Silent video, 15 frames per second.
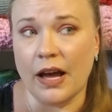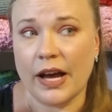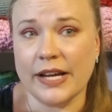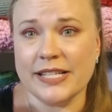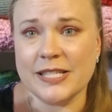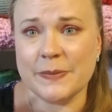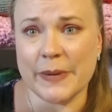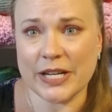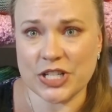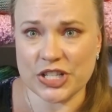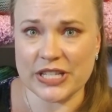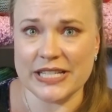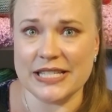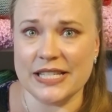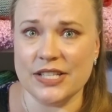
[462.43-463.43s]

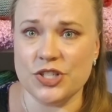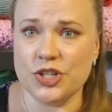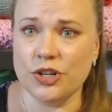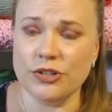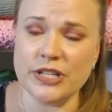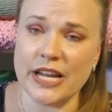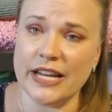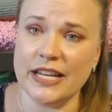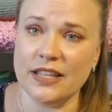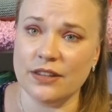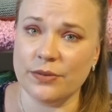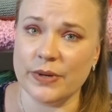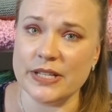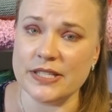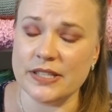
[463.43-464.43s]
especially since you're taking
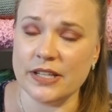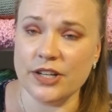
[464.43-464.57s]
the risk